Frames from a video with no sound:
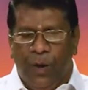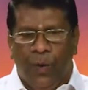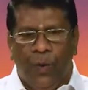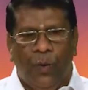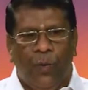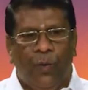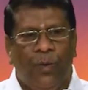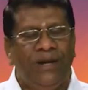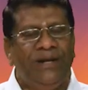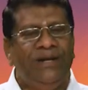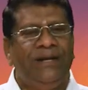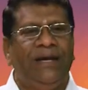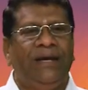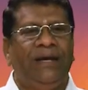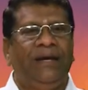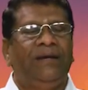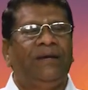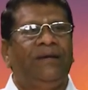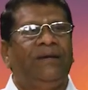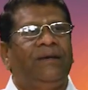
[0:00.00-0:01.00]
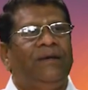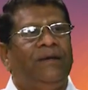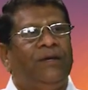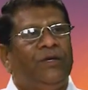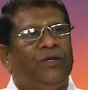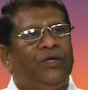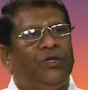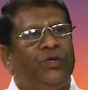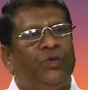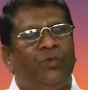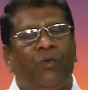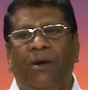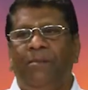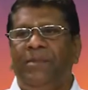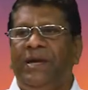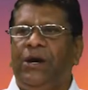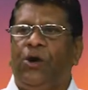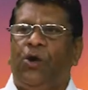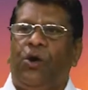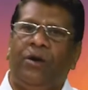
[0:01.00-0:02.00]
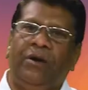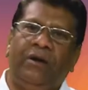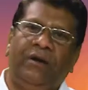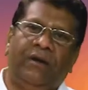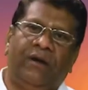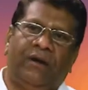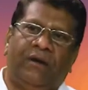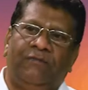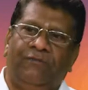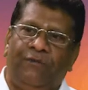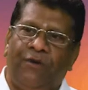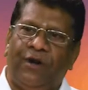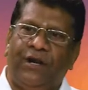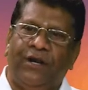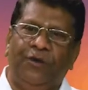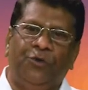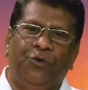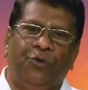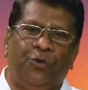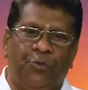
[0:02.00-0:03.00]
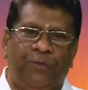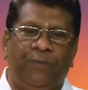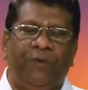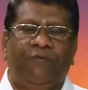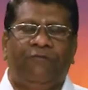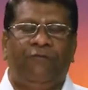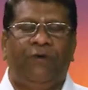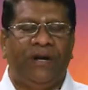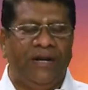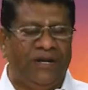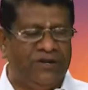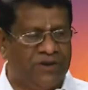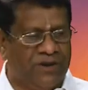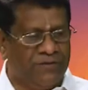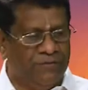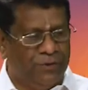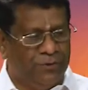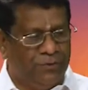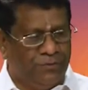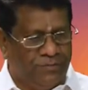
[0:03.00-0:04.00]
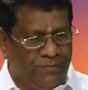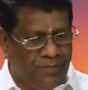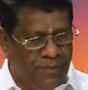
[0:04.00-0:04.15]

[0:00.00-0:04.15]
One day, Swami called a foreign group for interview.